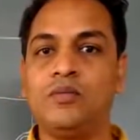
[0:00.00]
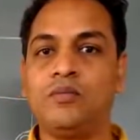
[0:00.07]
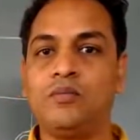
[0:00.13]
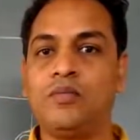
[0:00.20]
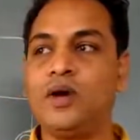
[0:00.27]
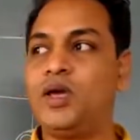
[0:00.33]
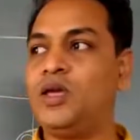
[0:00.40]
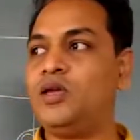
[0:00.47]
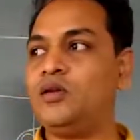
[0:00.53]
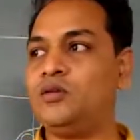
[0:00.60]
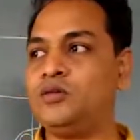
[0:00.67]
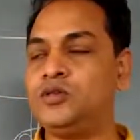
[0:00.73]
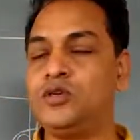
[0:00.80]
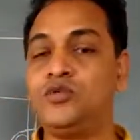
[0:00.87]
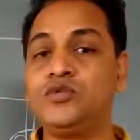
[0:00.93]
by
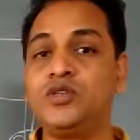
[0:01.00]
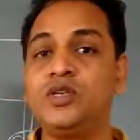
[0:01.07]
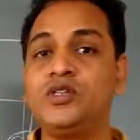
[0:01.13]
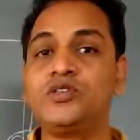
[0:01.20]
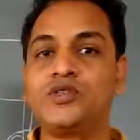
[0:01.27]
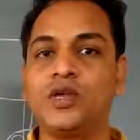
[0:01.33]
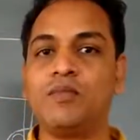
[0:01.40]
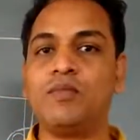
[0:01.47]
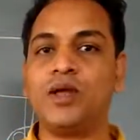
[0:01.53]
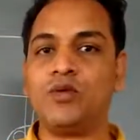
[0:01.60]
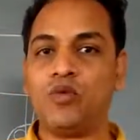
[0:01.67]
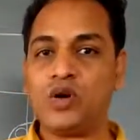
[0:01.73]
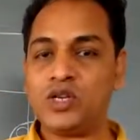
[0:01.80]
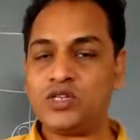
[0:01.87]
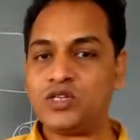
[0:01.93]
using streamline.
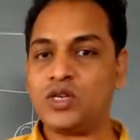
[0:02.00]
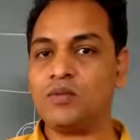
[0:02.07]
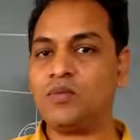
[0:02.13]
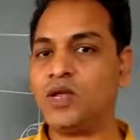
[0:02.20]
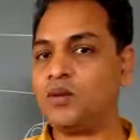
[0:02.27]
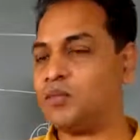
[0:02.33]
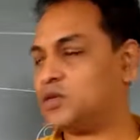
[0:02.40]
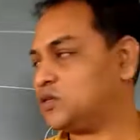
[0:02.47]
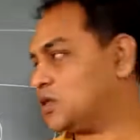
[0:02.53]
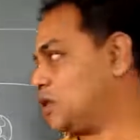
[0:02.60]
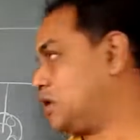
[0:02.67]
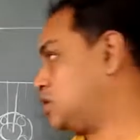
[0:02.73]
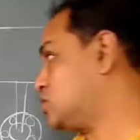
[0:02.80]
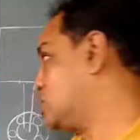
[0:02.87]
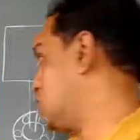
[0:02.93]
What is streamline?
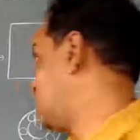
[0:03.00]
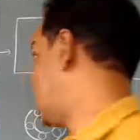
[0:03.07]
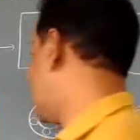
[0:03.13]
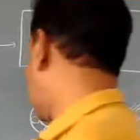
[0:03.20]
Let us see here.